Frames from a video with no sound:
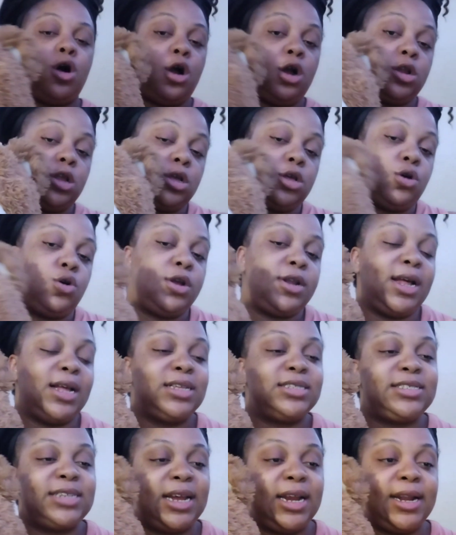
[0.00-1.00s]
article and I
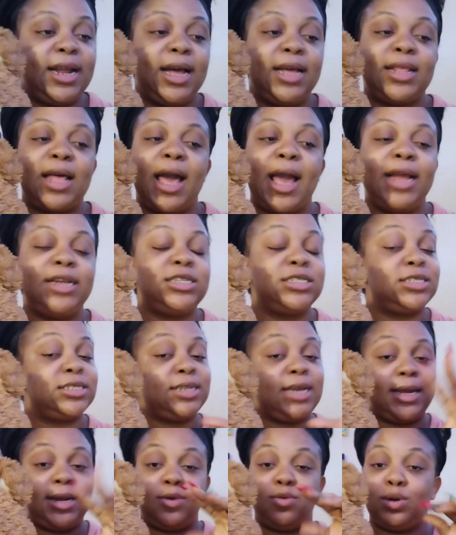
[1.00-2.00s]
decided that I just
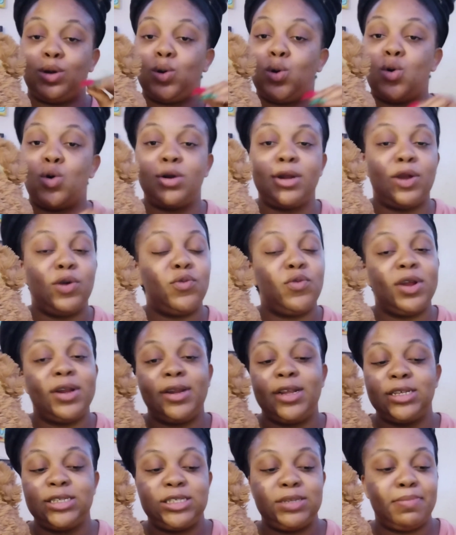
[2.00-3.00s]
gotta record and
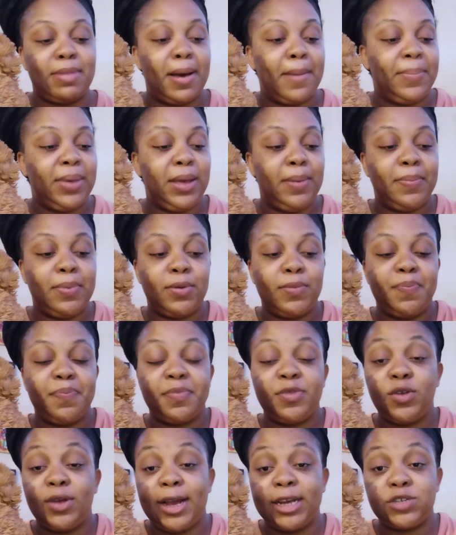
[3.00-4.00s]
read this to my people.
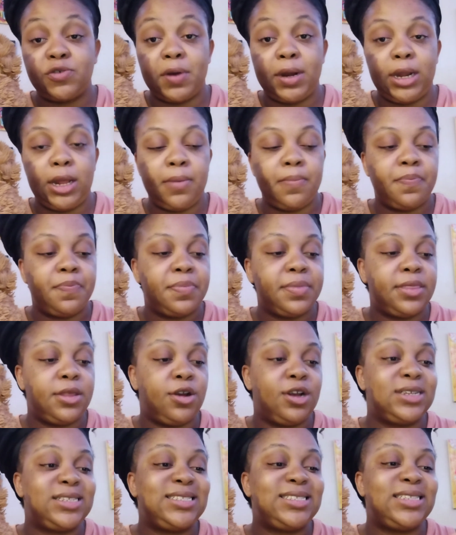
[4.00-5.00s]
You guys ready?
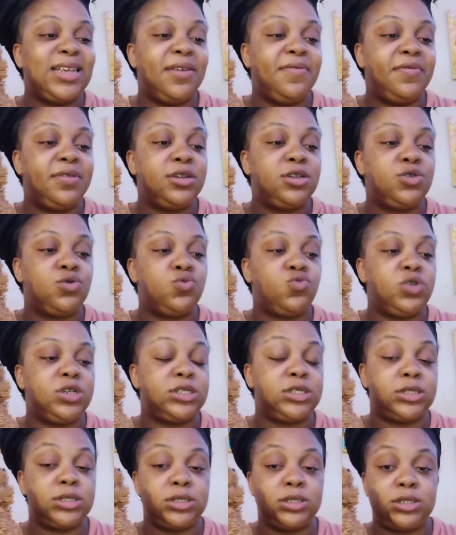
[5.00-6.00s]
There are 7
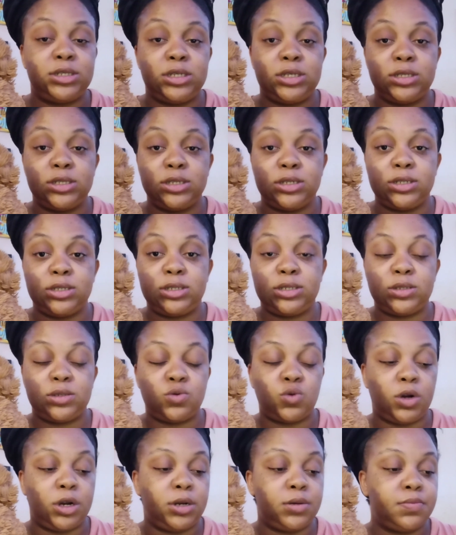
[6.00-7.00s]
reasons in this
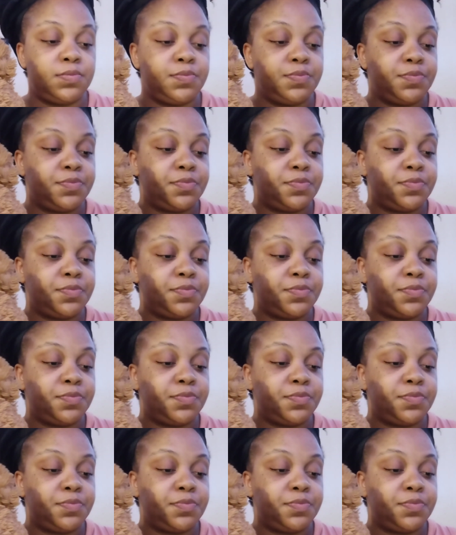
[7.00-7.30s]
one.